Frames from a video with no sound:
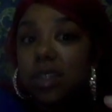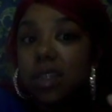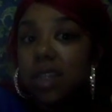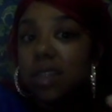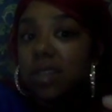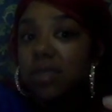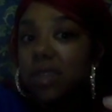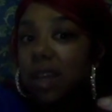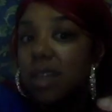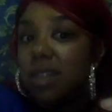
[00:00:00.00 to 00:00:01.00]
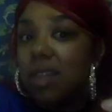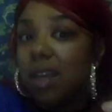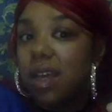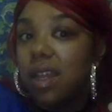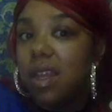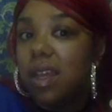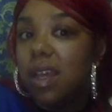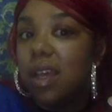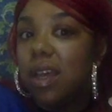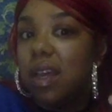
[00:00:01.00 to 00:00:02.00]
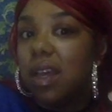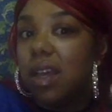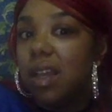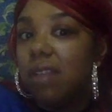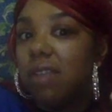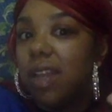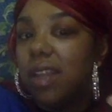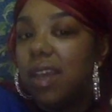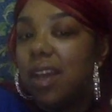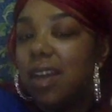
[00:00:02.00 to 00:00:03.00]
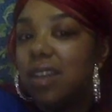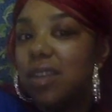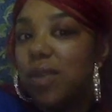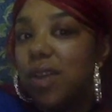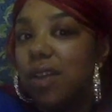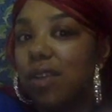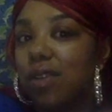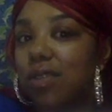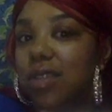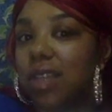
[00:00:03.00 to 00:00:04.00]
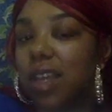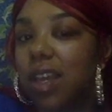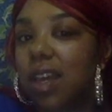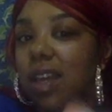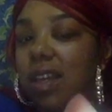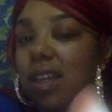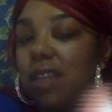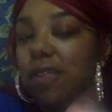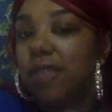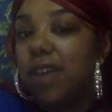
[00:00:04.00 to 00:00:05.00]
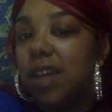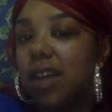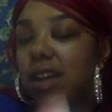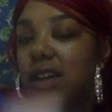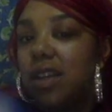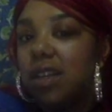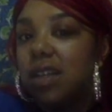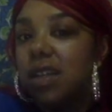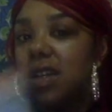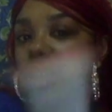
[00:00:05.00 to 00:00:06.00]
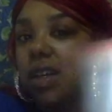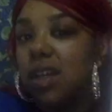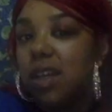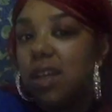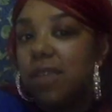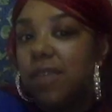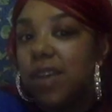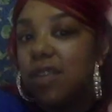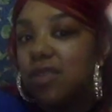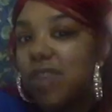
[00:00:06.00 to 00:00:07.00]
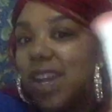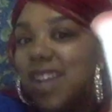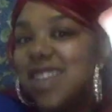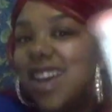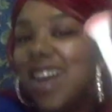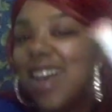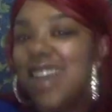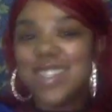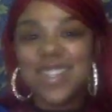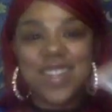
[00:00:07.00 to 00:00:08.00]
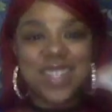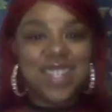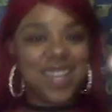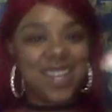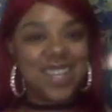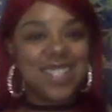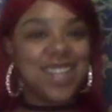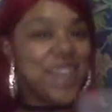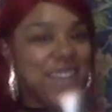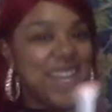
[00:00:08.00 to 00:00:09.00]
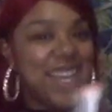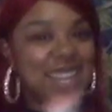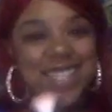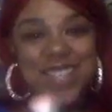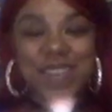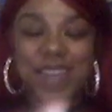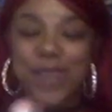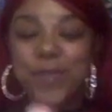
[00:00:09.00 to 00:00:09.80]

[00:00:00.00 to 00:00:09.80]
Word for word: I just realized that right there. So when you're holding it, your finger, your finger goes right inside. So it's like nice. Oh my god, that's so cute.